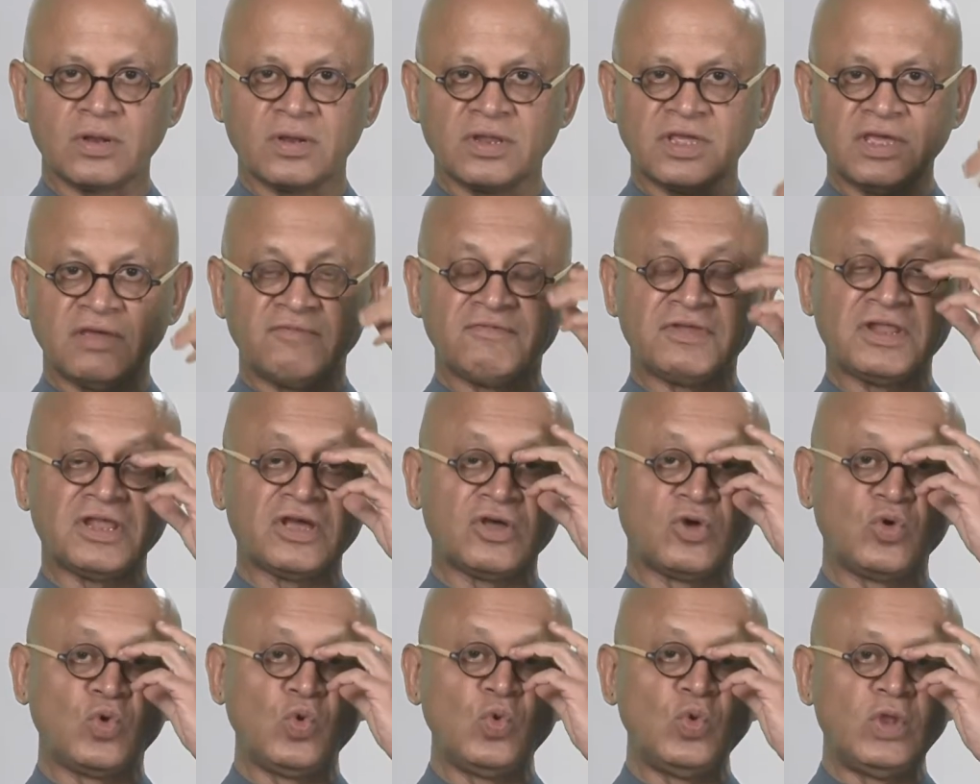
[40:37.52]
even a
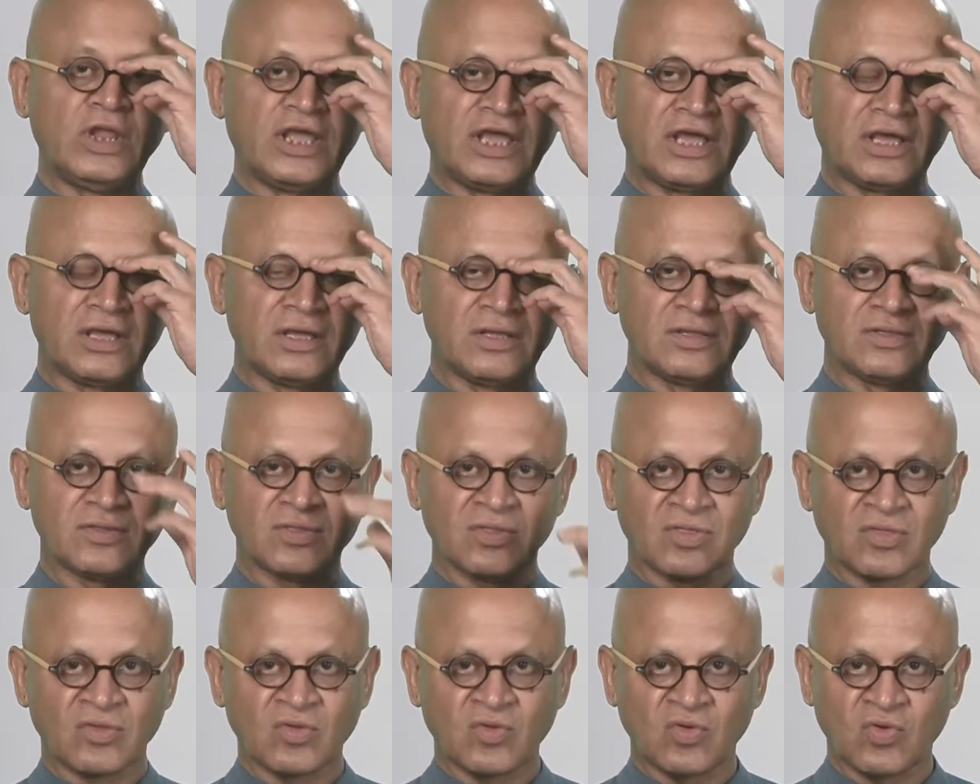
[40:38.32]
cooling
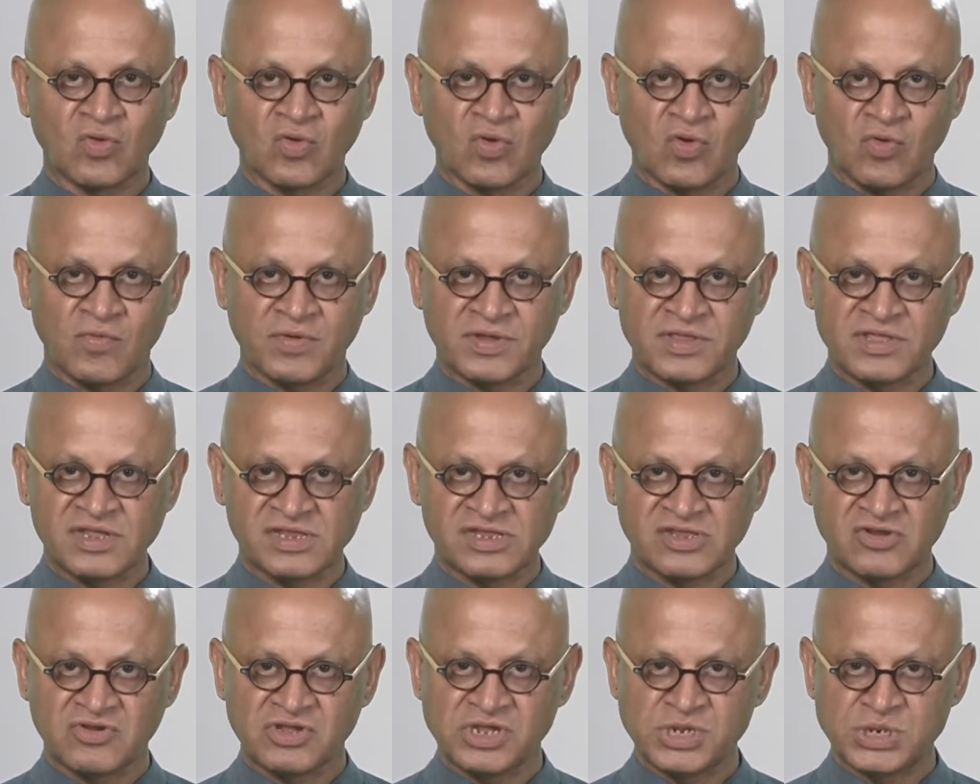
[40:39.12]
over
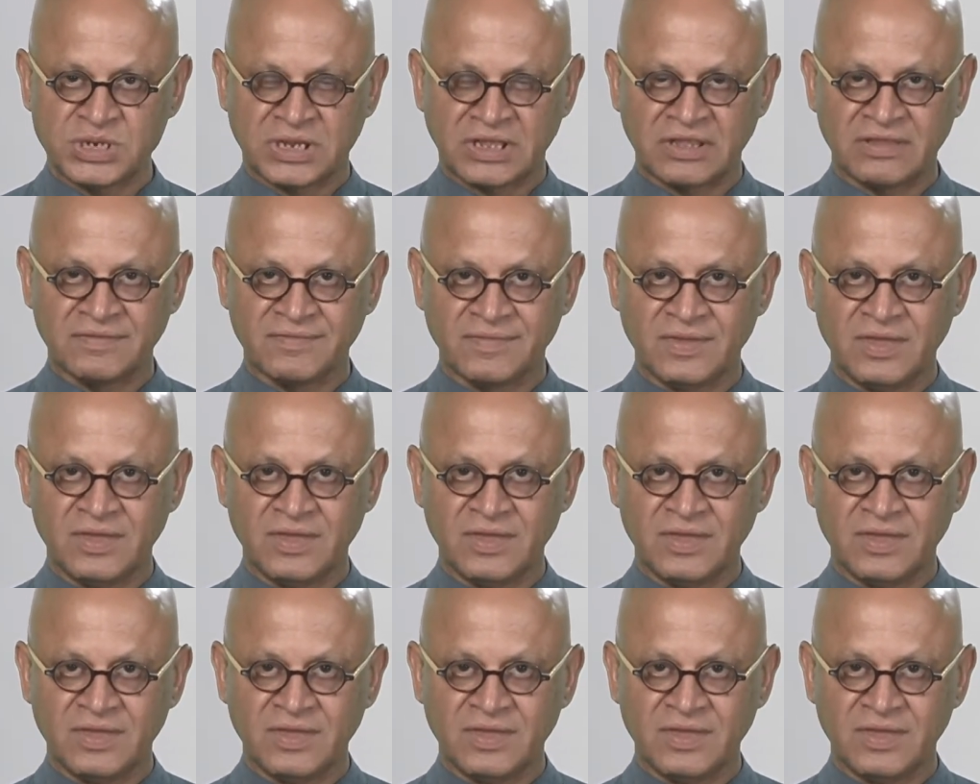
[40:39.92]
this region.